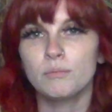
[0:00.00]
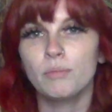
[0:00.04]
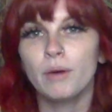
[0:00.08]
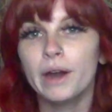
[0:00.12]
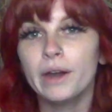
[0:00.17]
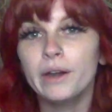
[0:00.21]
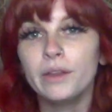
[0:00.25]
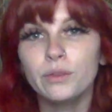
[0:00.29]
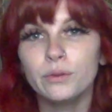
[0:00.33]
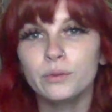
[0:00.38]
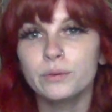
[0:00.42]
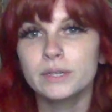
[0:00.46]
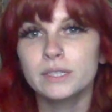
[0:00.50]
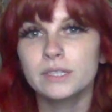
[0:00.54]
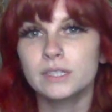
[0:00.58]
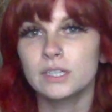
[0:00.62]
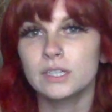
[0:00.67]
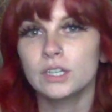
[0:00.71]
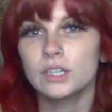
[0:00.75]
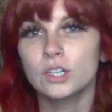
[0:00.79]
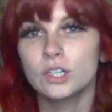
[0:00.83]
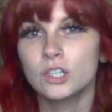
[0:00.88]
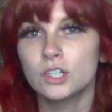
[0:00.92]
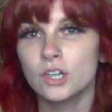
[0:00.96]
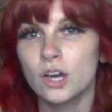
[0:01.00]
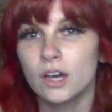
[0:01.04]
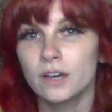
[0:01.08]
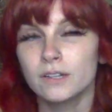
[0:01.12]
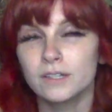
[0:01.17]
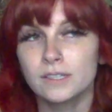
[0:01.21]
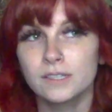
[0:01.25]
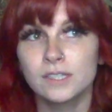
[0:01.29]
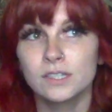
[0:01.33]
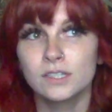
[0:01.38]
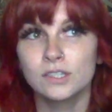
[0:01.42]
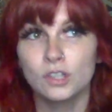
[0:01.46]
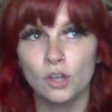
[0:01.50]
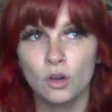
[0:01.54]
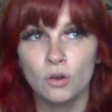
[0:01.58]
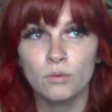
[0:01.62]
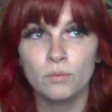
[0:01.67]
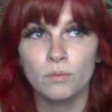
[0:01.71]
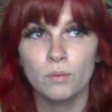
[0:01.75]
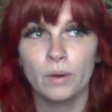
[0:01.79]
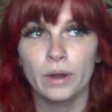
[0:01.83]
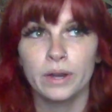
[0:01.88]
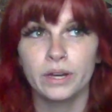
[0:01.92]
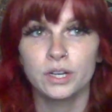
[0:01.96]
Part of the reason your dogs
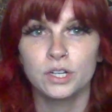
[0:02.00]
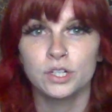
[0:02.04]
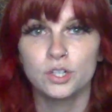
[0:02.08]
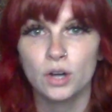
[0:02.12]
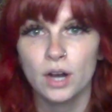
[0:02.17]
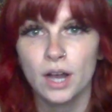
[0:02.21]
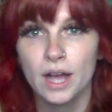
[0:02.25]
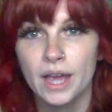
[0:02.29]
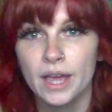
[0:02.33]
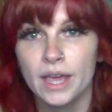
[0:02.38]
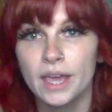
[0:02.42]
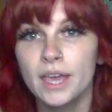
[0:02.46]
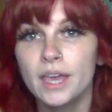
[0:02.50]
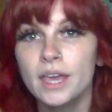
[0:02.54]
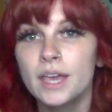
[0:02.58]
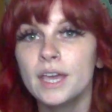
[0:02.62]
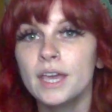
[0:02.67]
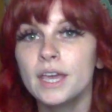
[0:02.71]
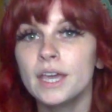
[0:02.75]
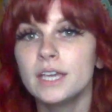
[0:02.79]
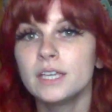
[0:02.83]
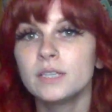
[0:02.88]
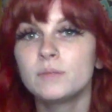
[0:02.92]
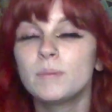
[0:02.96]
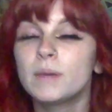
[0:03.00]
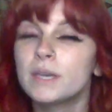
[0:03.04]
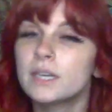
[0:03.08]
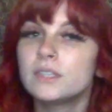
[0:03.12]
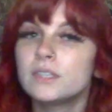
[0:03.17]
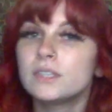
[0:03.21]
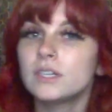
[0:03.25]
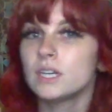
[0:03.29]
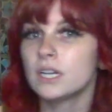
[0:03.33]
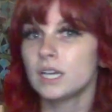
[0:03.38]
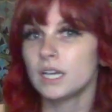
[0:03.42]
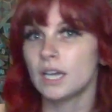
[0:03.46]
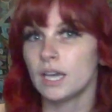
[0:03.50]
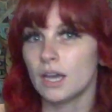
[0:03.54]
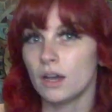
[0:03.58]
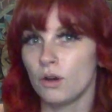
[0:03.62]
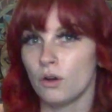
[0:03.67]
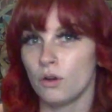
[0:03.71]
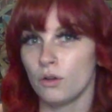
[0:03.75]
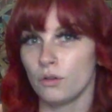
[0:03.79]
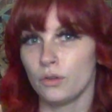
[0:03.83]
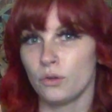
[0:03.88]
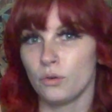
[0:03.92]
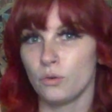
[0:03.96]
don't want to dry is because you didn't get
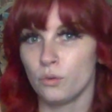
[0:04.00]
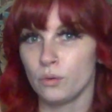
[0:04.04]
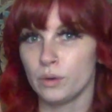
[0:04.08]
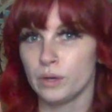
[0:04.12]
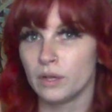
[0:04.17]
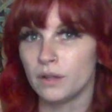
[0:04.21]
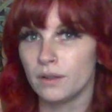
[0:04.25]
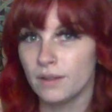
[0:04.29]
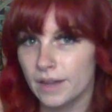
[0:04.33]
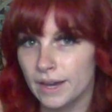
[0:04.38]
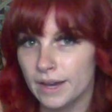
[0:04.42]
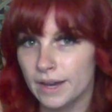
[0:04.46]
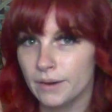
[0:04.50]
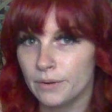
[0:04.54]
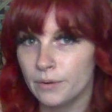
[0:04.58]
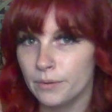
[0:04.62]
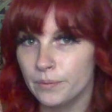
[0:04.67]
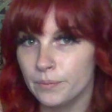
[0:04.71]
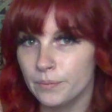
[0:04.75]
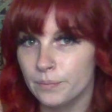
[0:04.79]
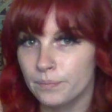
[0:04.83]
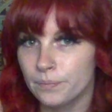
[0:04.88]
all the oil out.